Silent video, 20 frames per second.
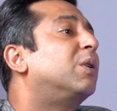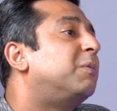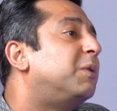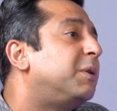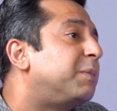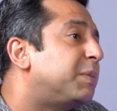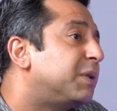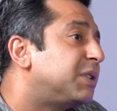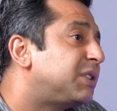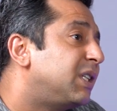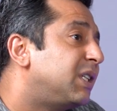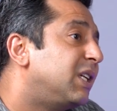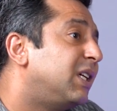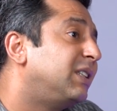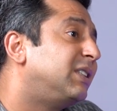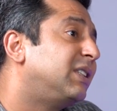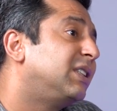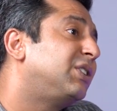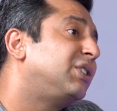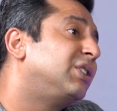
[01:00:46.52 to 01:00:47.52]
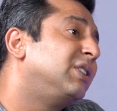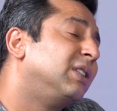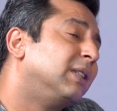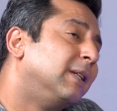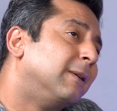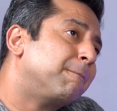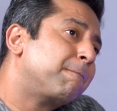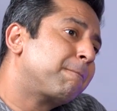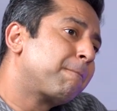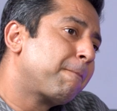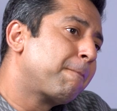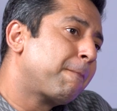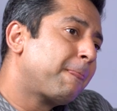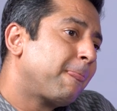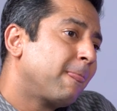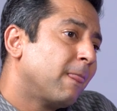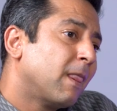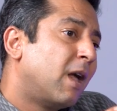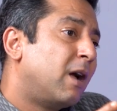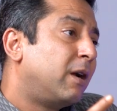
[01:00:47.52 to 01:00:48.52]
about personalization
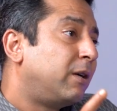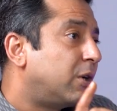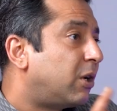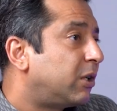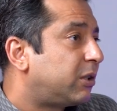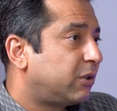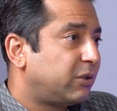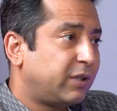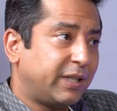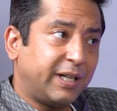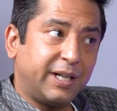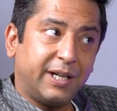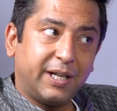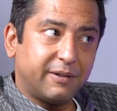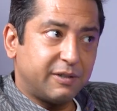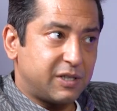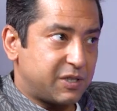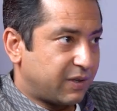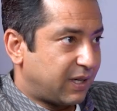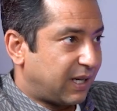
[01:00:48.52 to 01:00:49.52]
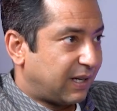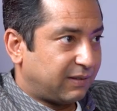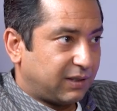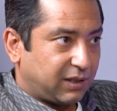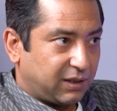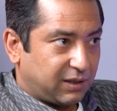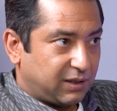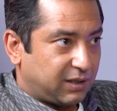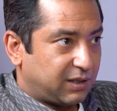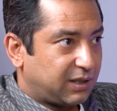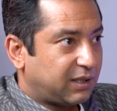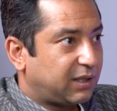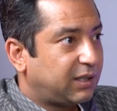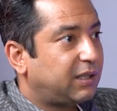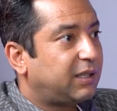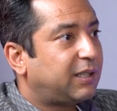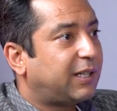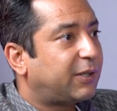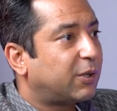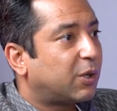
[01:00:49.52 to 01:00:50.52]
not to the individual level.
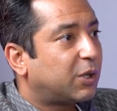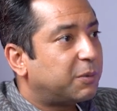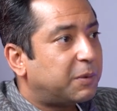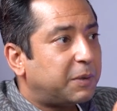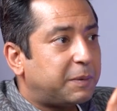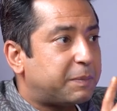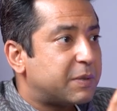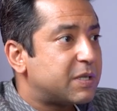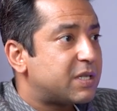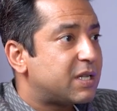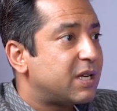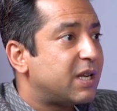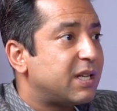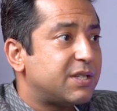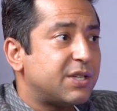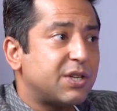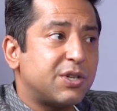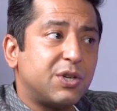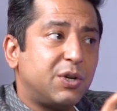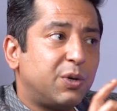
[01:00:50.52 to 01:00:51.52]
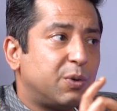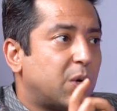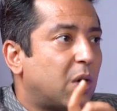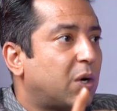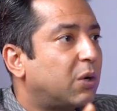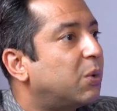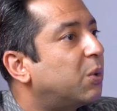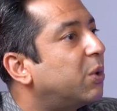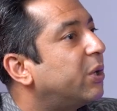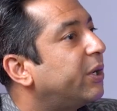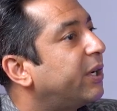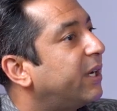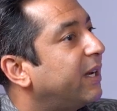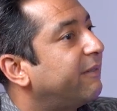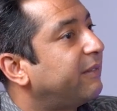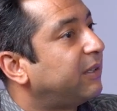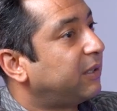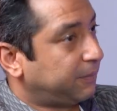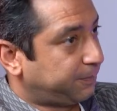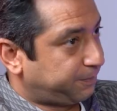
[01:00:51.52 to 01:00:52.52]
They talk about personalization to a cohort level.